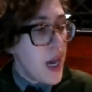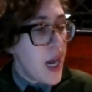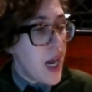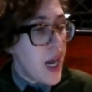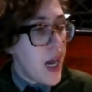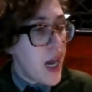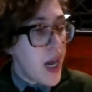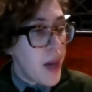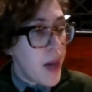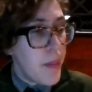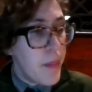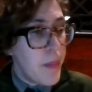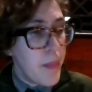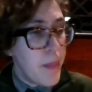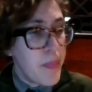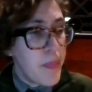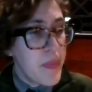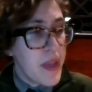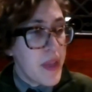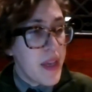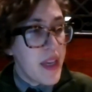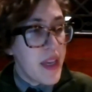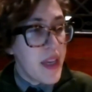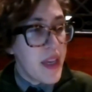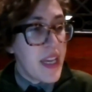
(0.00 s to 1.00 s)
Um,
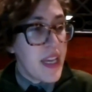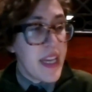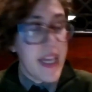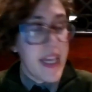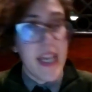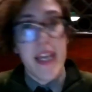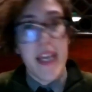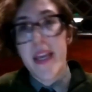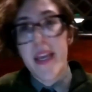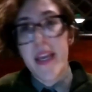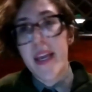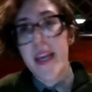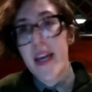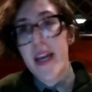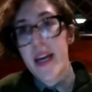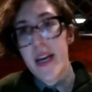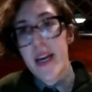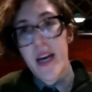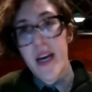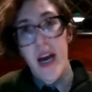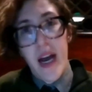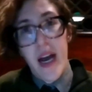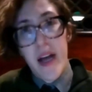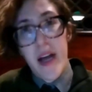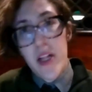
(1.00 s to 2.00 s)
he,
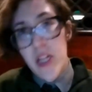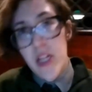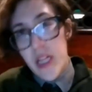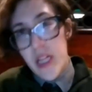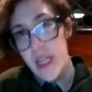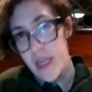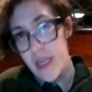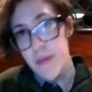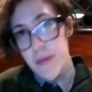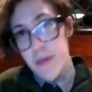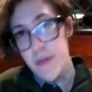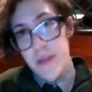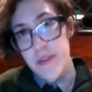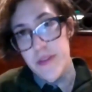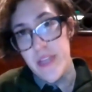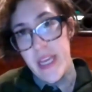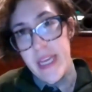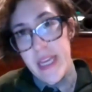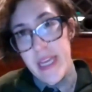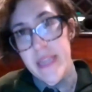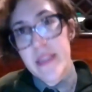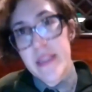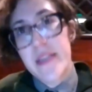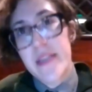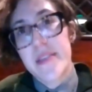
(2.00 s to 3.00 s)
will I will
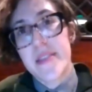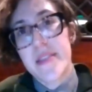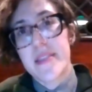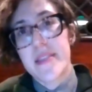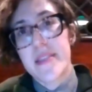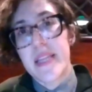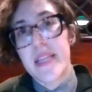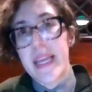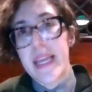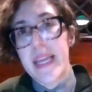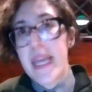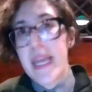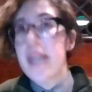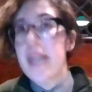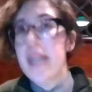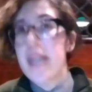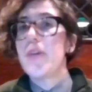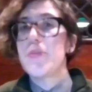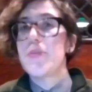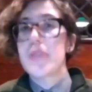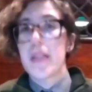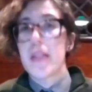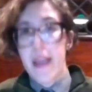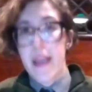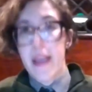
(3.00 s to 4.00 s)
say on this is that again, he
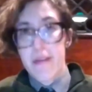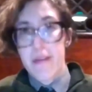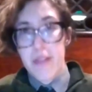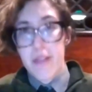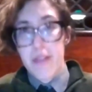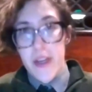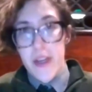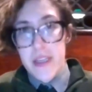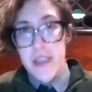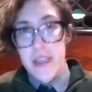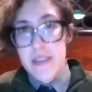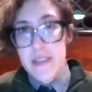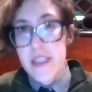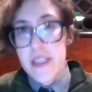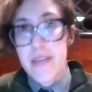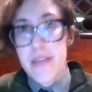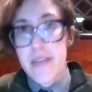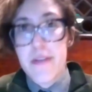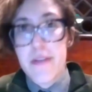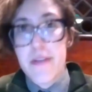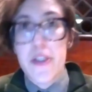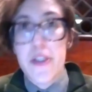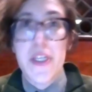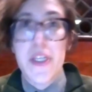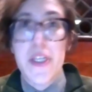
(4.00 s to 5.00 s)
was a lifelong
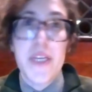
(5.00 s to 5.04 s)
enslaver.